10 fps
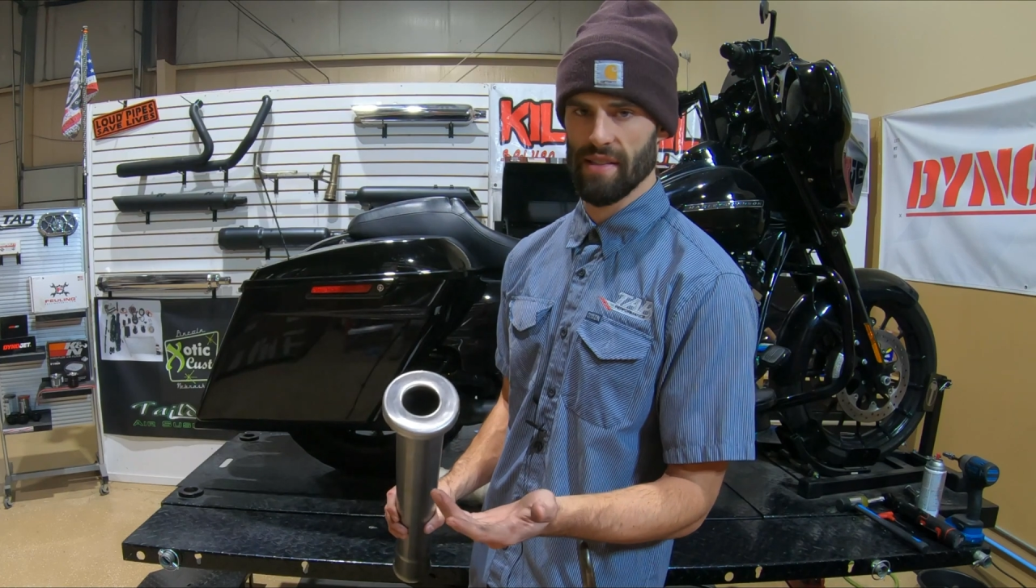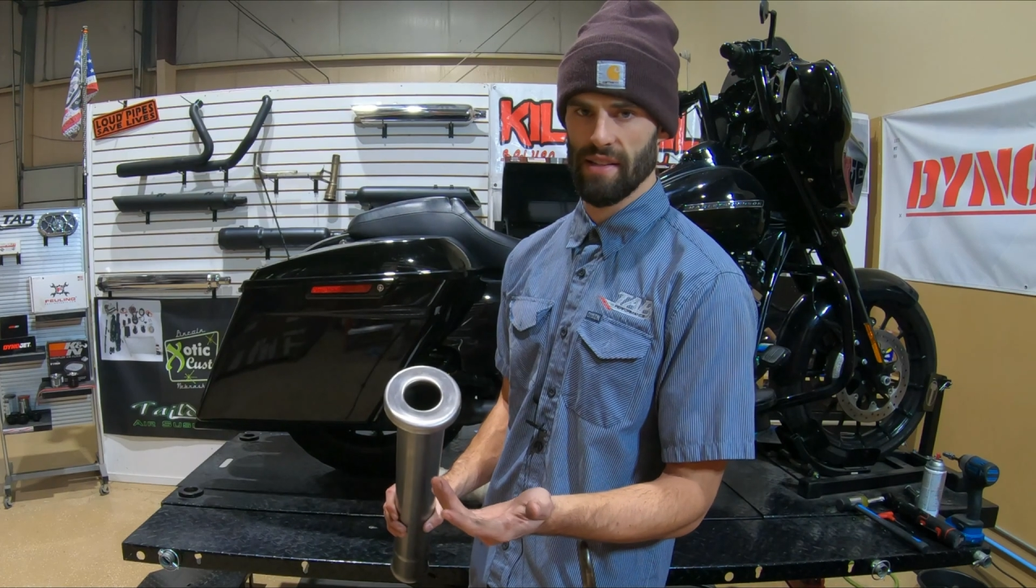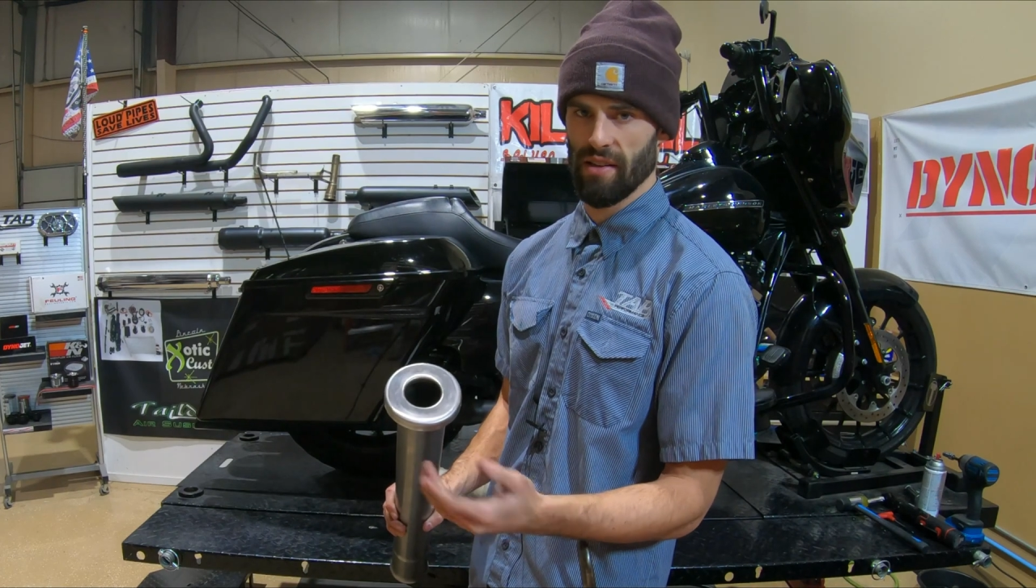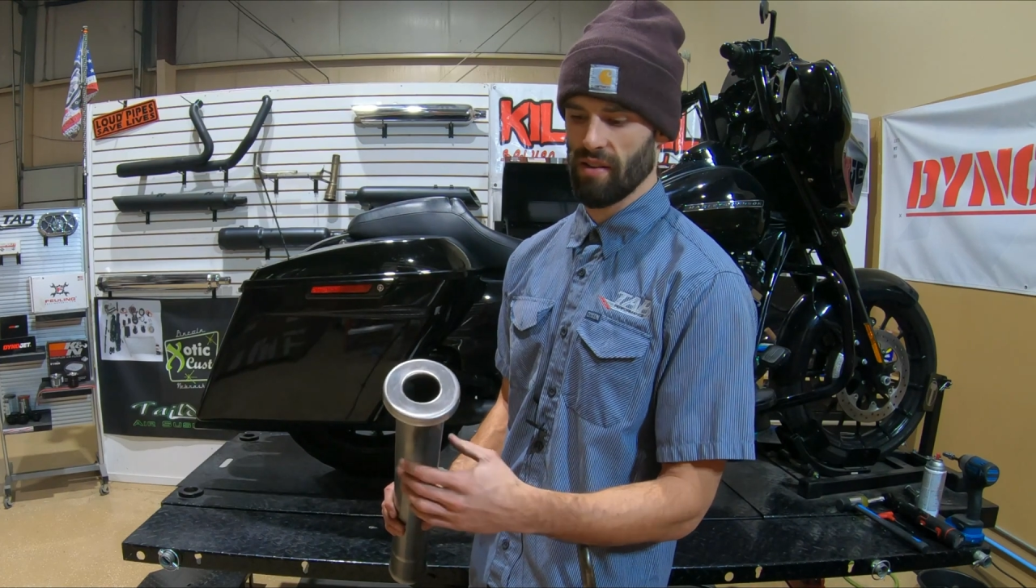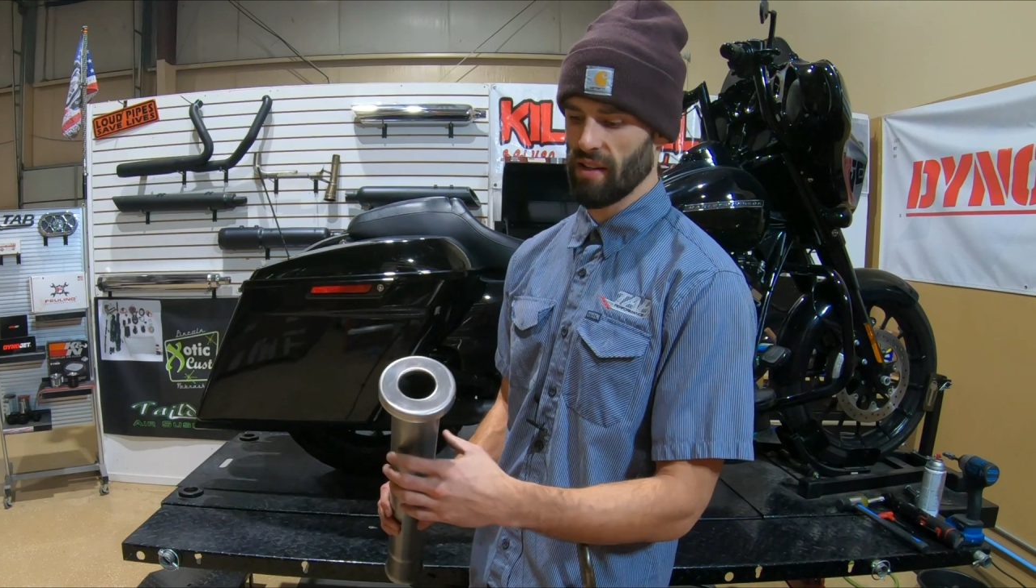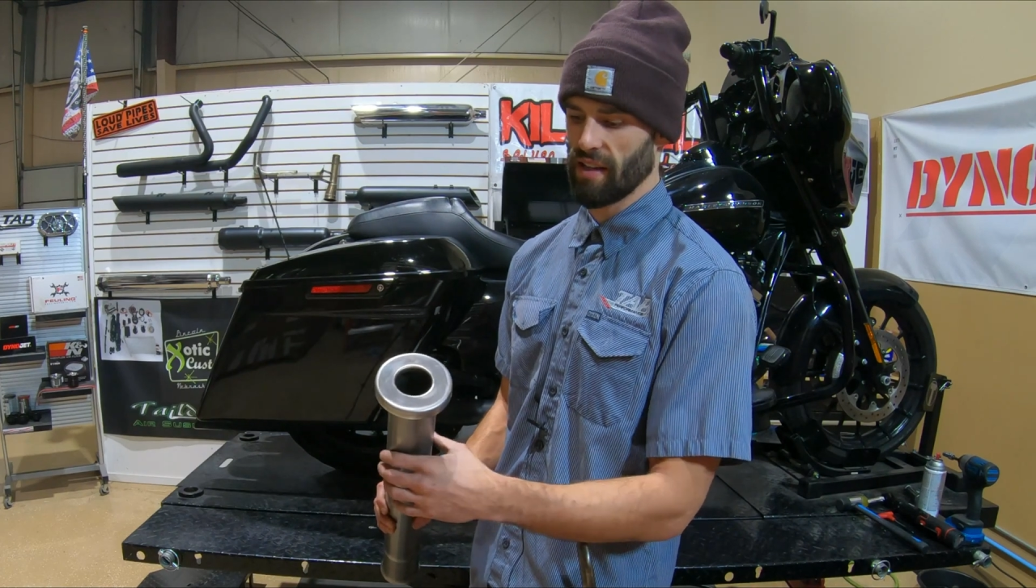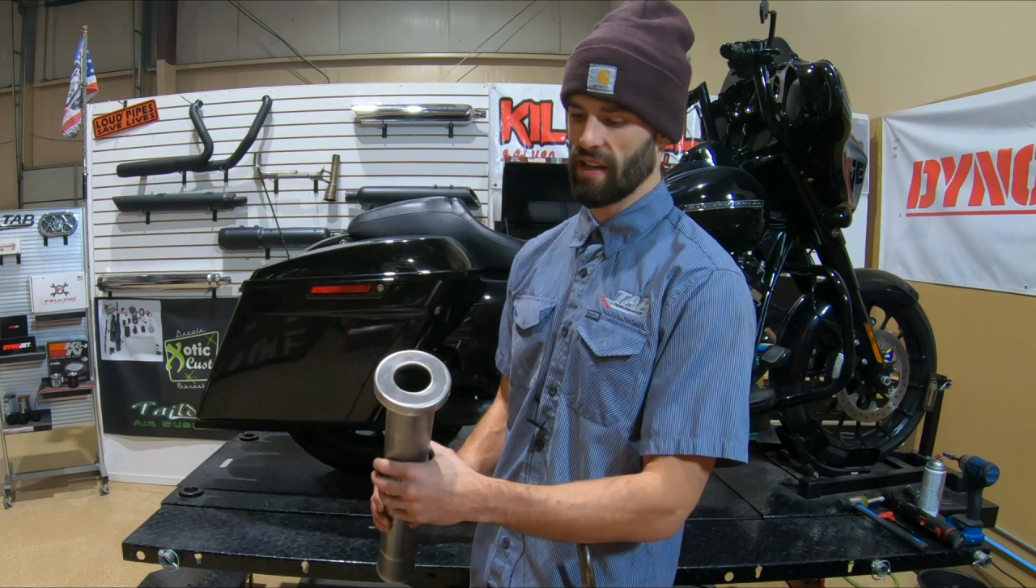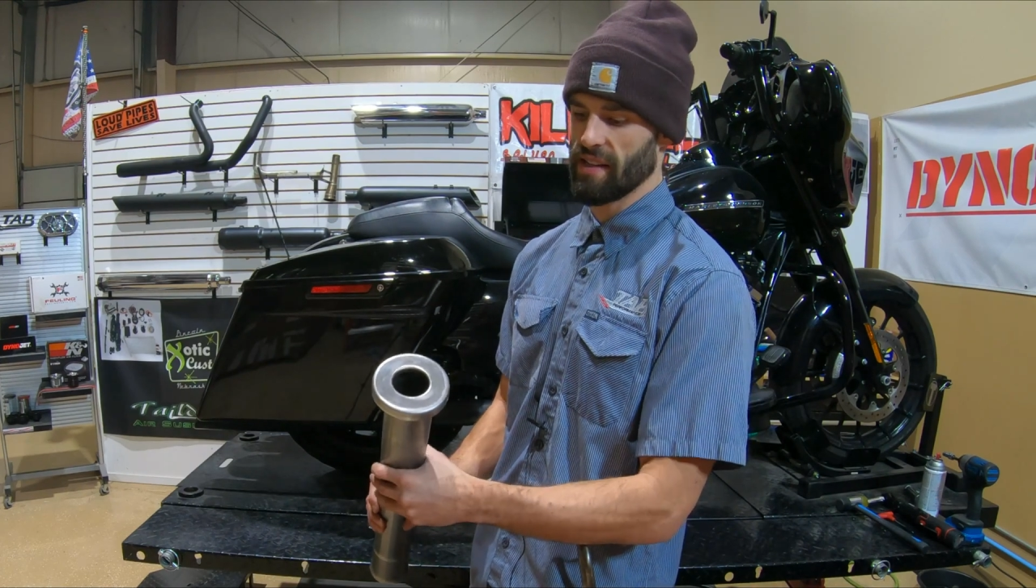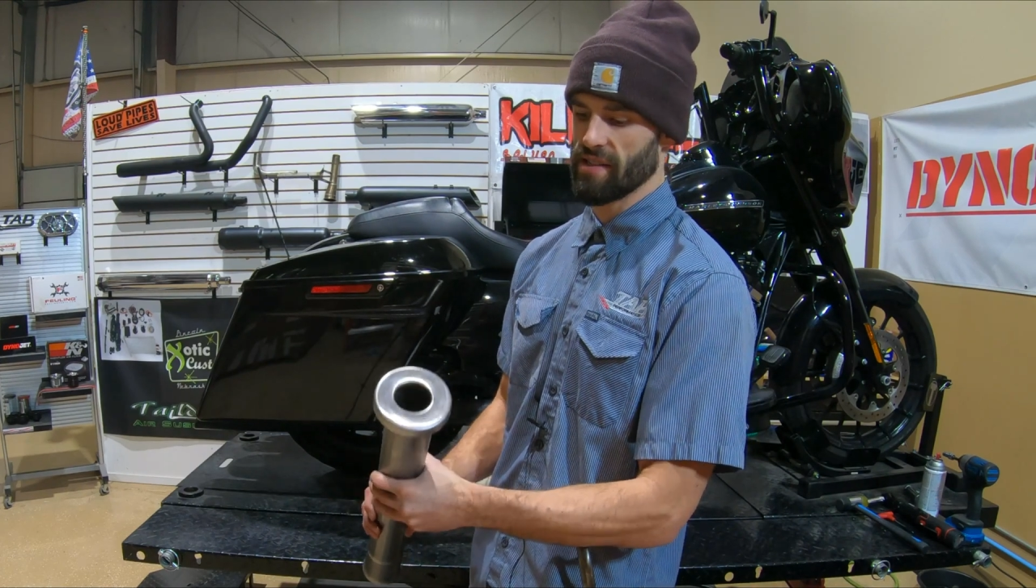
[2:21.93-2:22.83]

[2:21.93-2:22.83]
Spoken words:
steel again.